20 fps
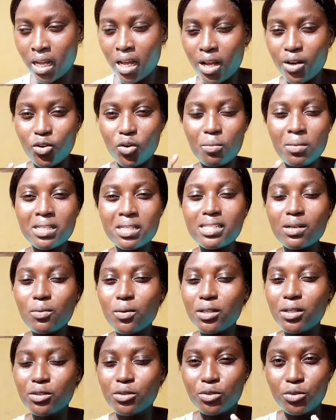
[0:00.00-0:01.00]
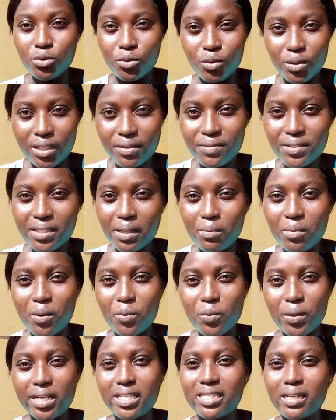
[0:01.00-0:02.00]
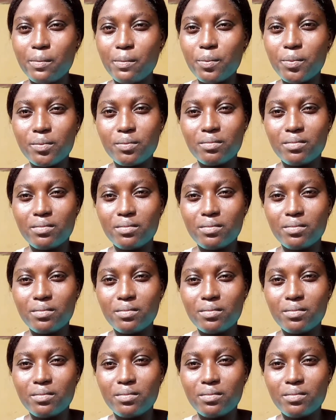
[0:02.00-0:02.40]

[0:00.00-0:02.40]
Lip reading: No matter what you do, if someone wakes up